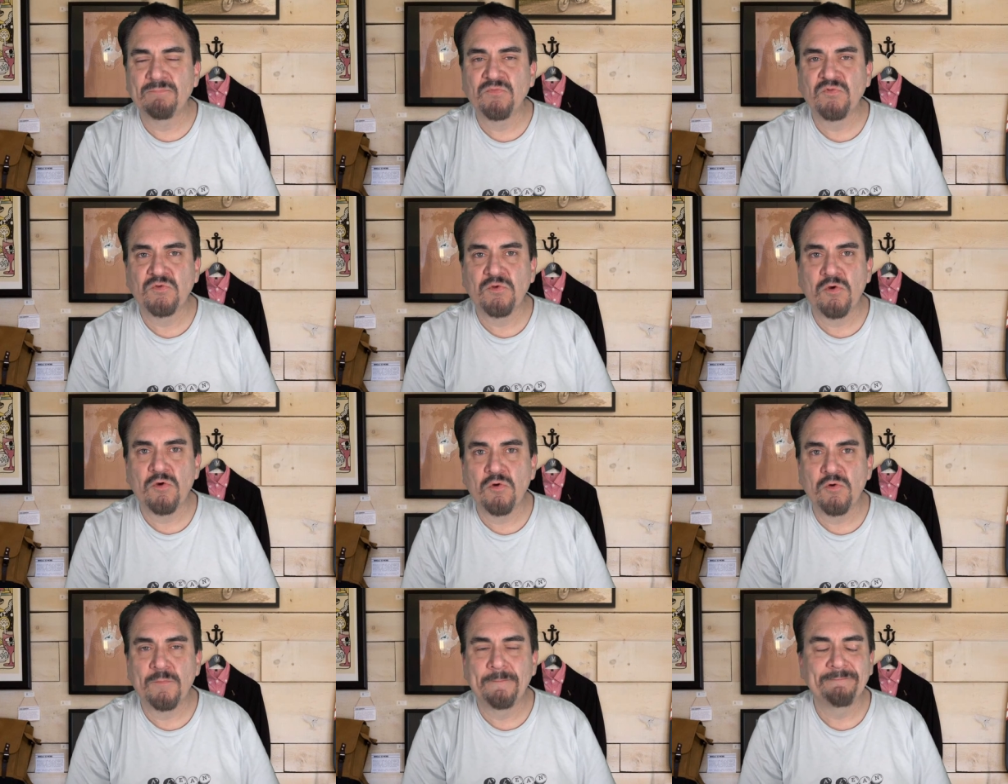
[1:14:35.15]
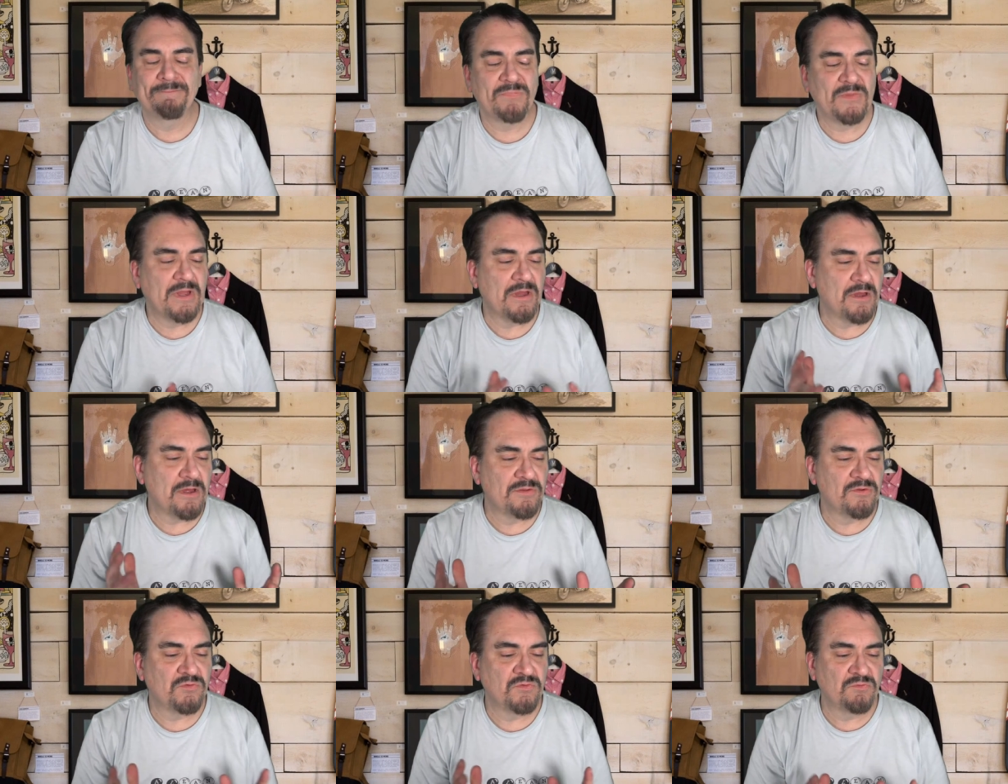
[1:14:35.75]
So
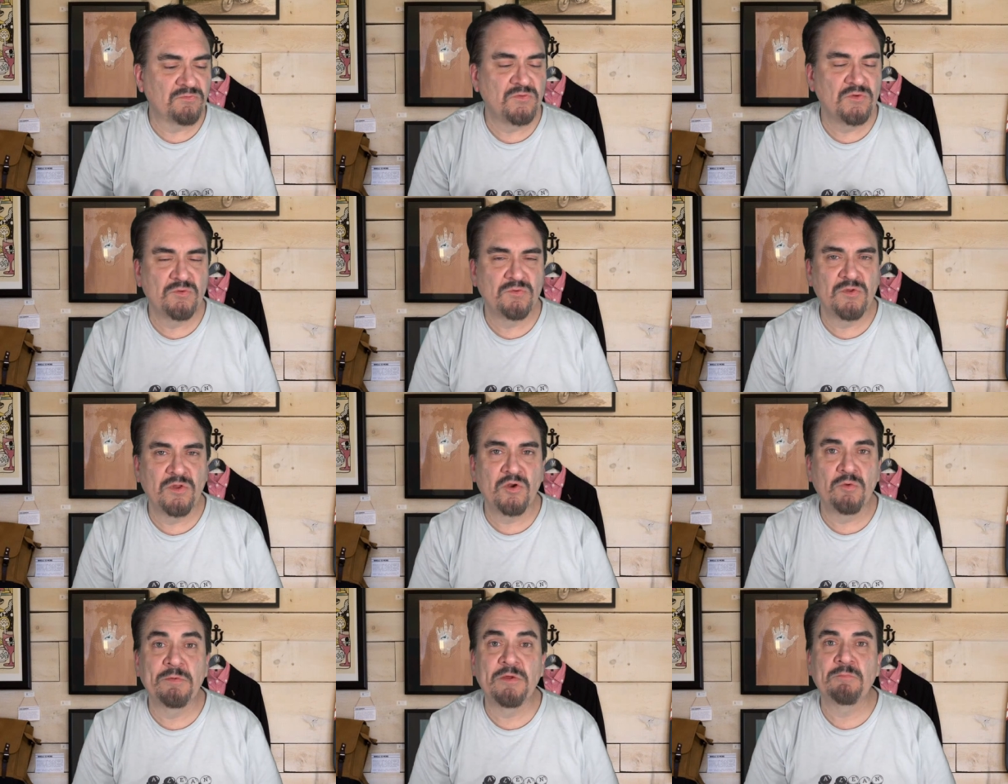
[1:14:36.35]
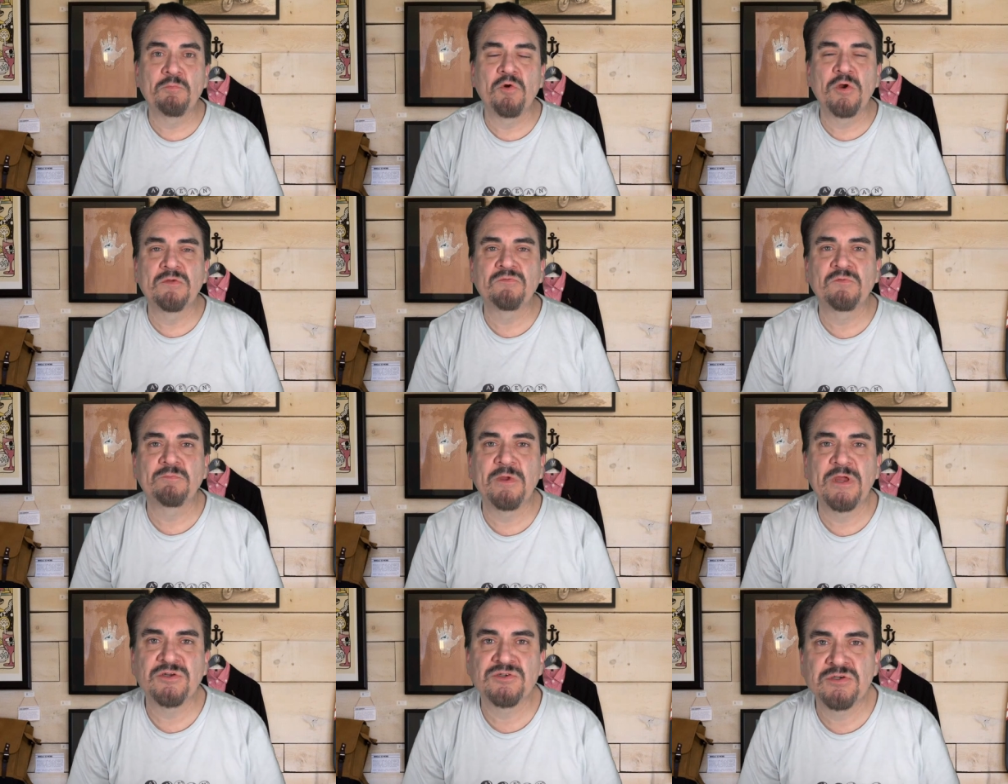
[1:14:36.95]
there's little bit more
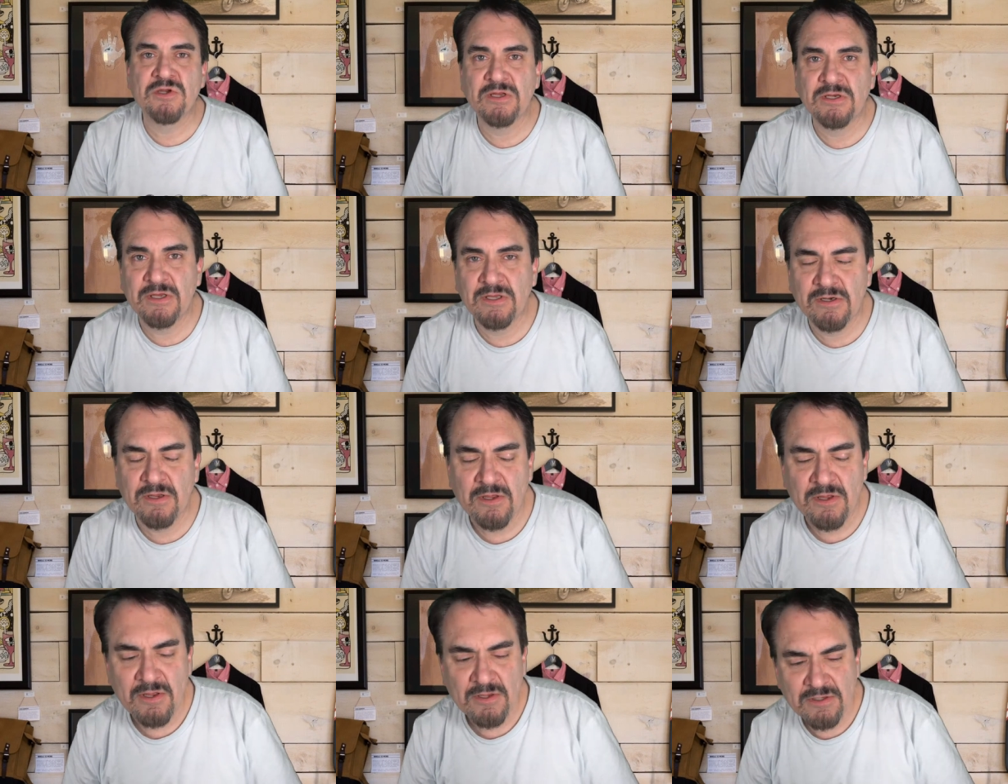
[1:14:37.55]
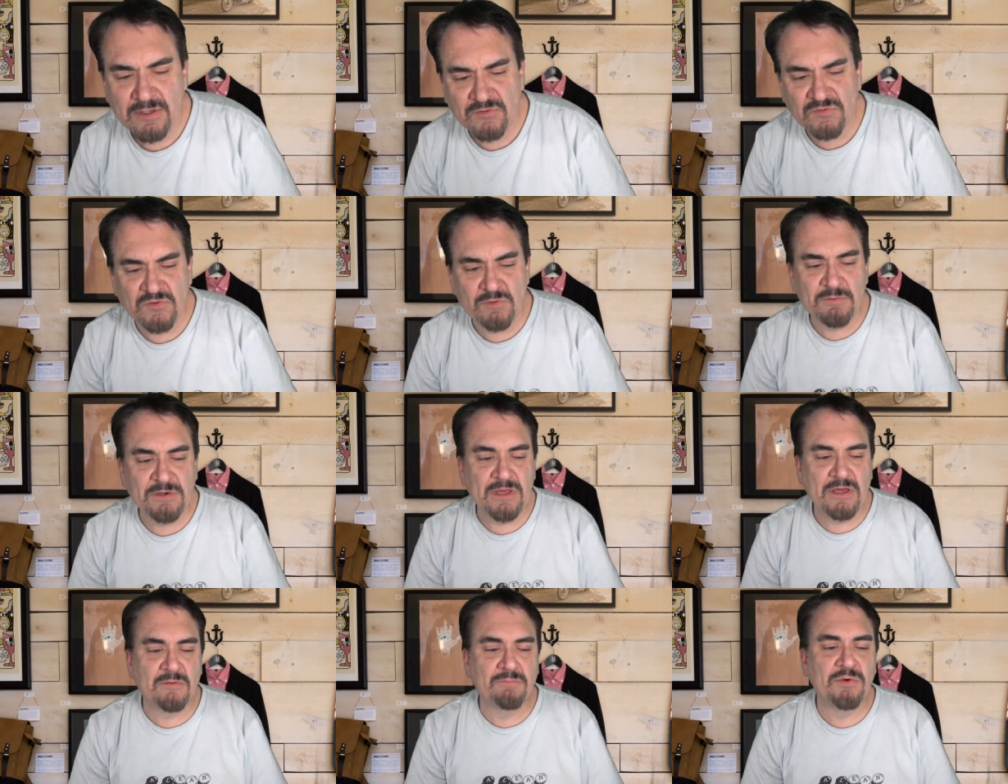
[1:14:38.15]
information I need. I think
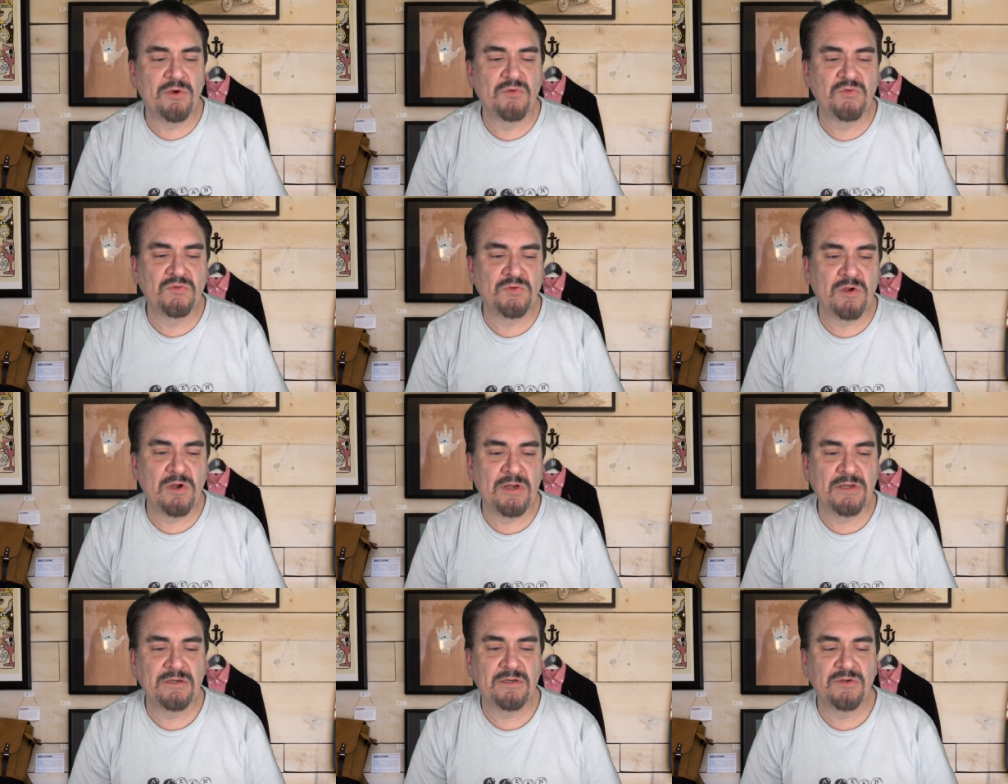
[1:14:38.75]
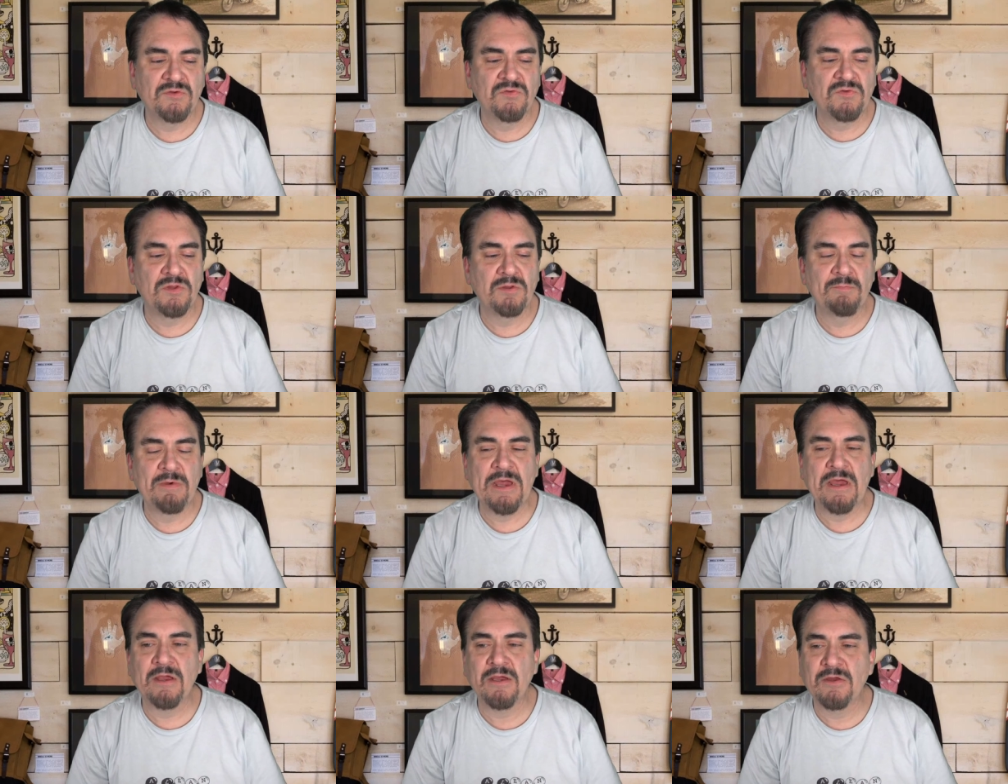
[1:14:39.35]
somebody had a postcard. I need to see
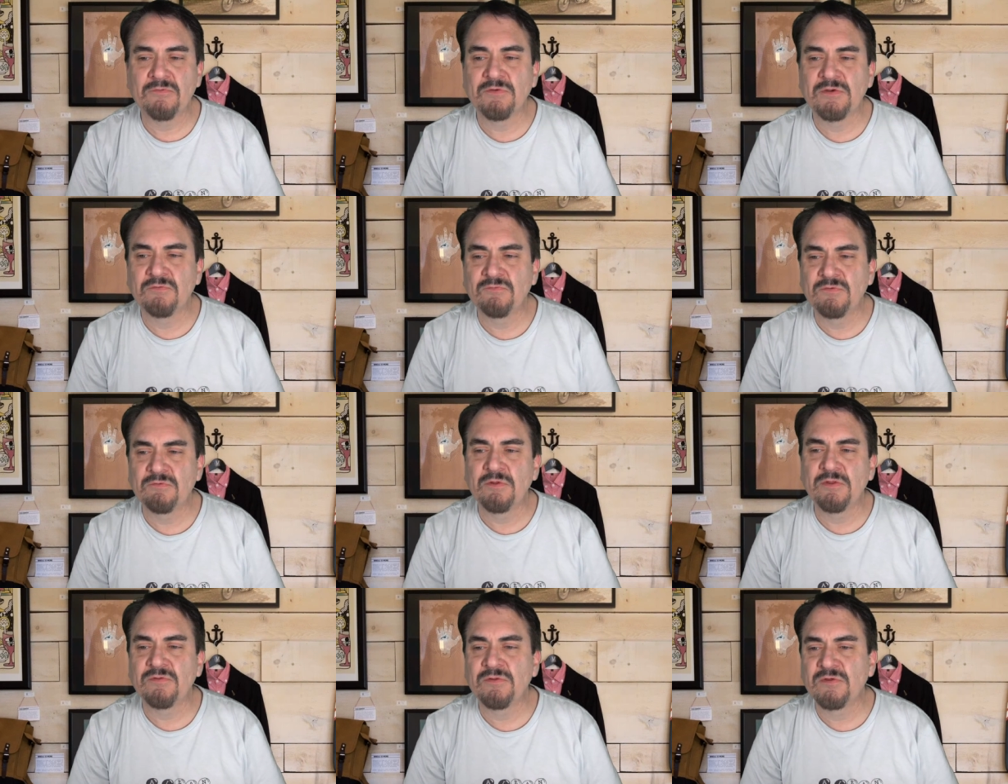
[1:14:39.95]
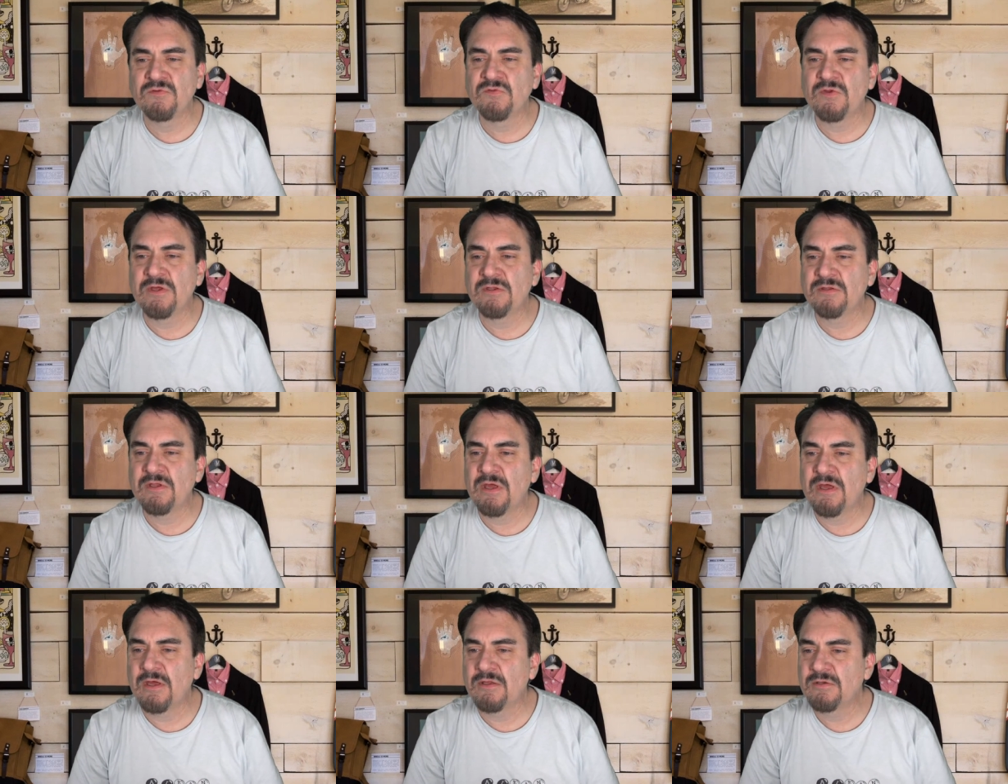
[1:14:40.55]
the back of it and a few other things
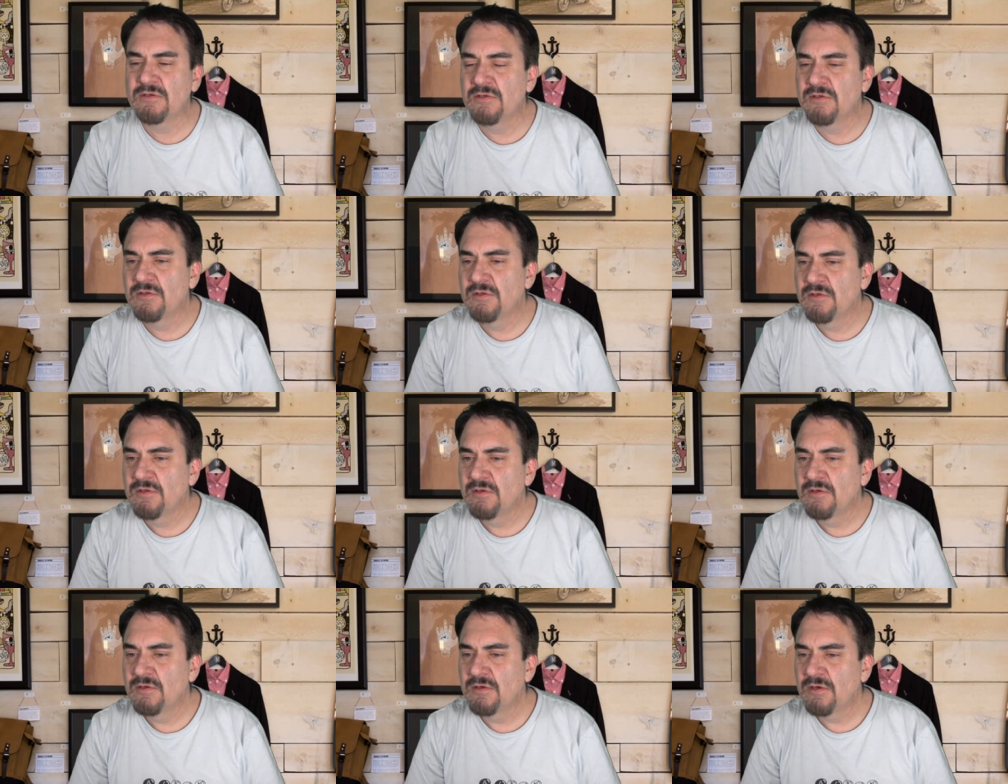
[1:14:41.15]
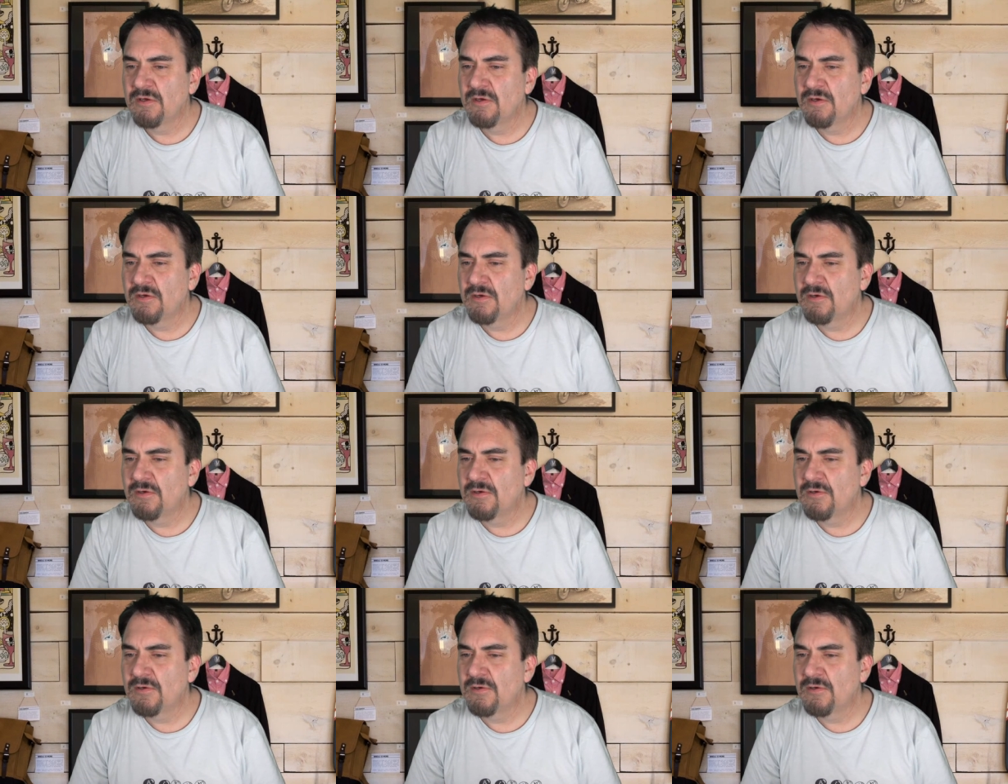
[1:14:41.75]
like that.